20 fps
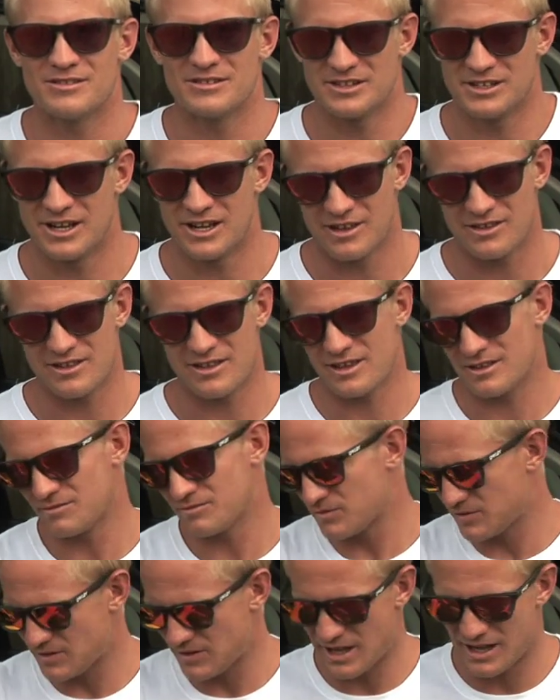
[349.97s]
they
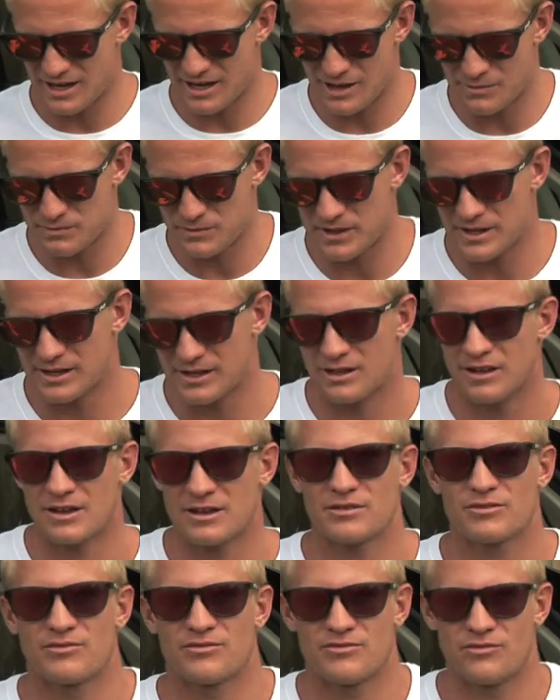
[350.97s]
end up being
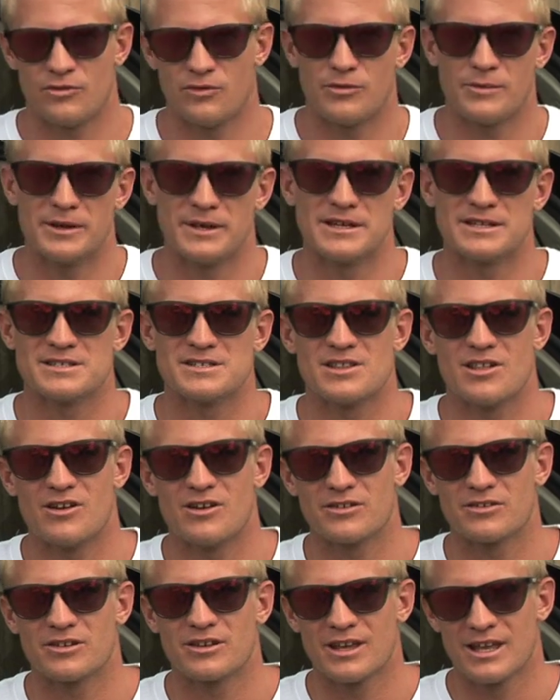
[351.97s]
like 4 meters
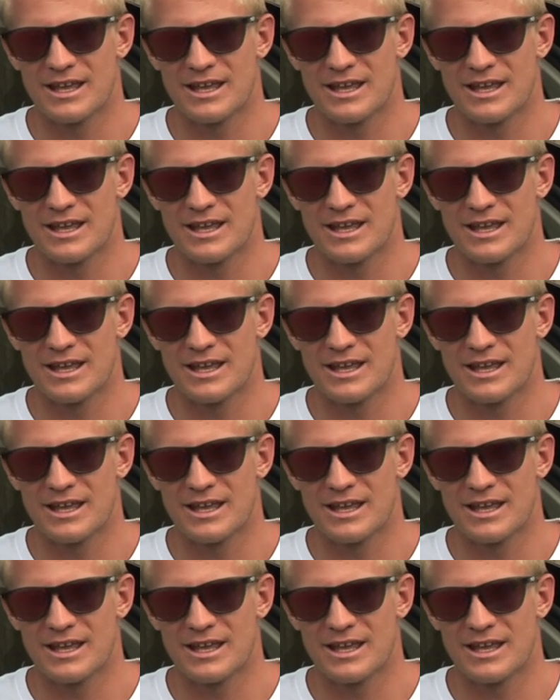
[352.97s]
long.